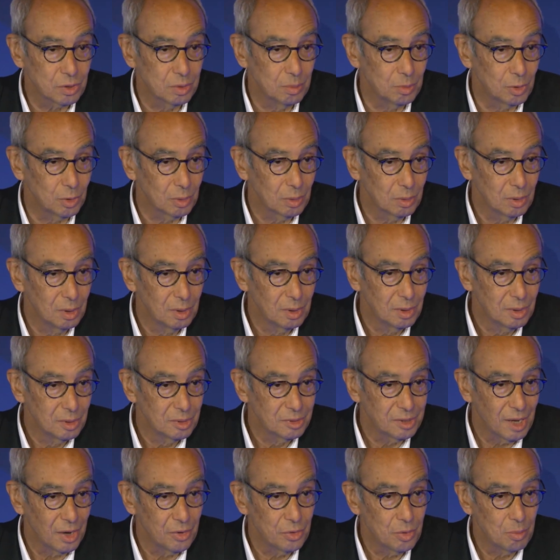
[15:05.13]
the car
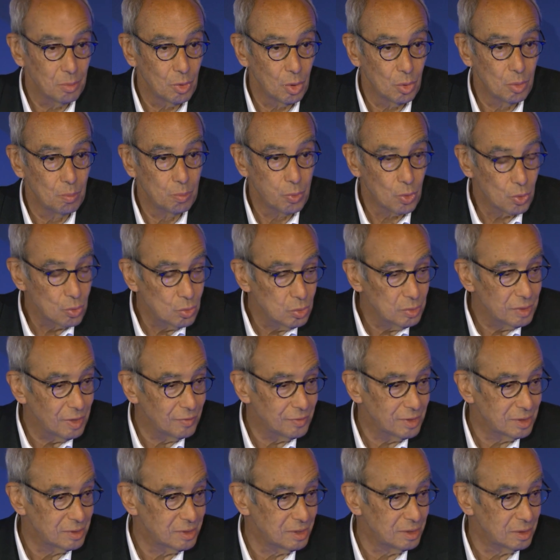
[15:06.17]
industry, that will be a very
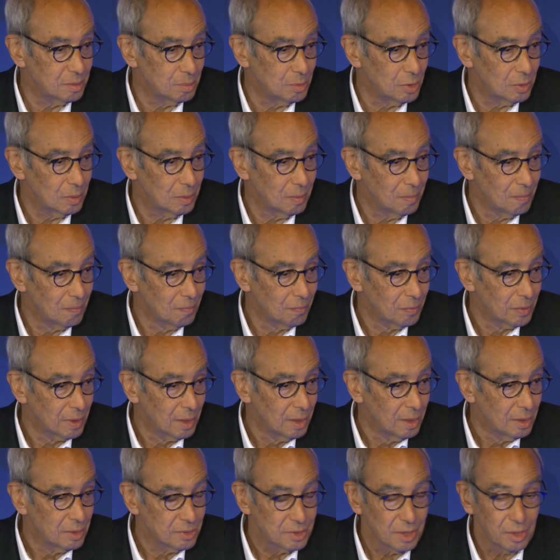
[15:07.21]
significant
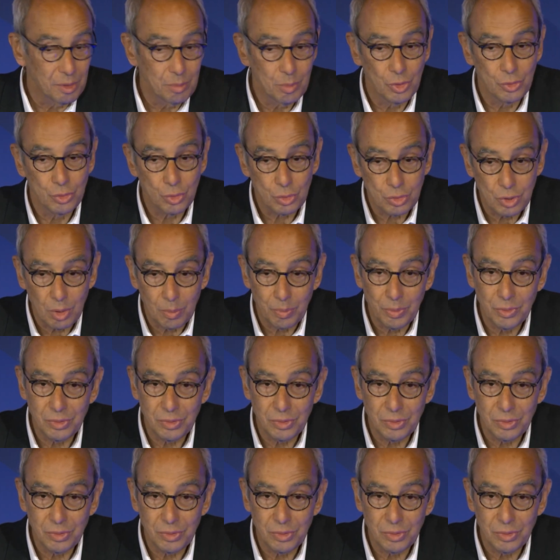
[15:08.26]
change.